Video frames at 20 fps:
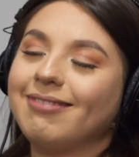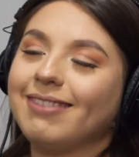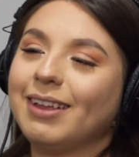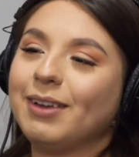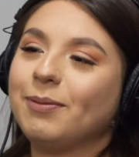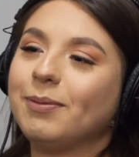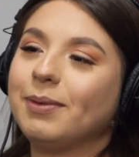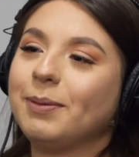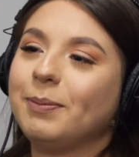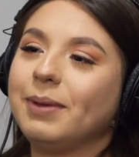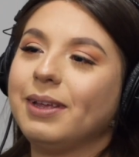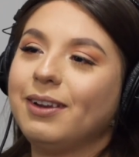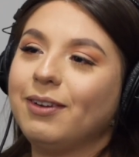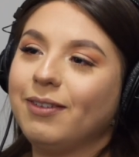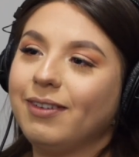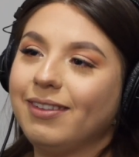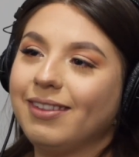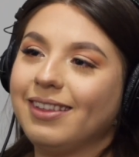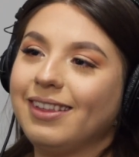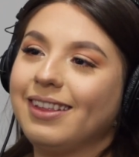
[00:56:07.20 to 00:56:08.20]
I don't want
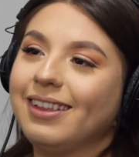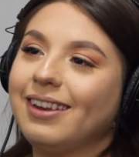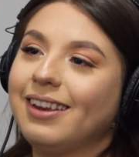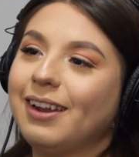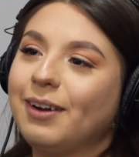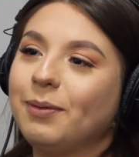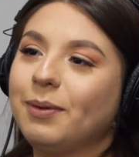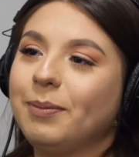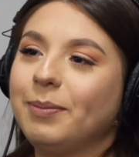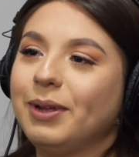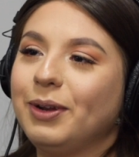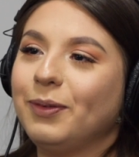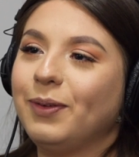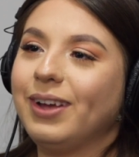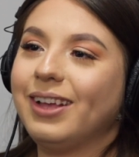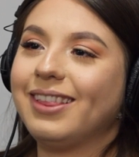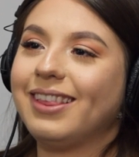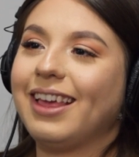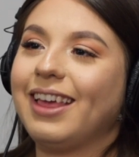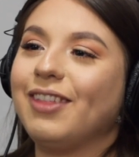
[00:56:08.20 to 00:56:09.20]
to be
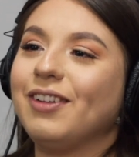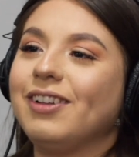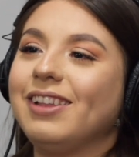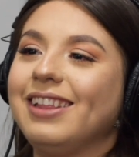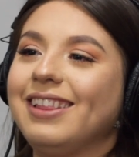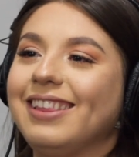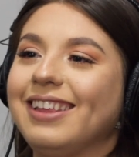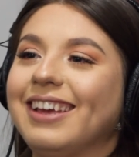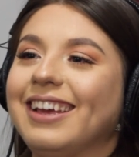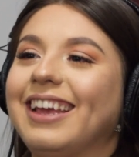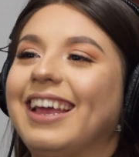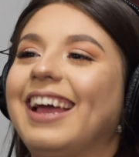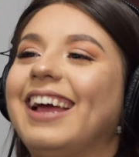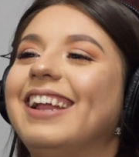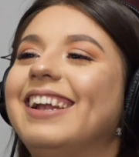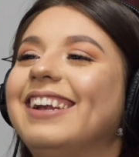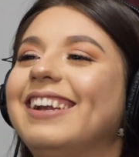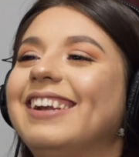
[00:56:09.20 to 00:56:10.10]
annoying. Say Heather Lindsey again.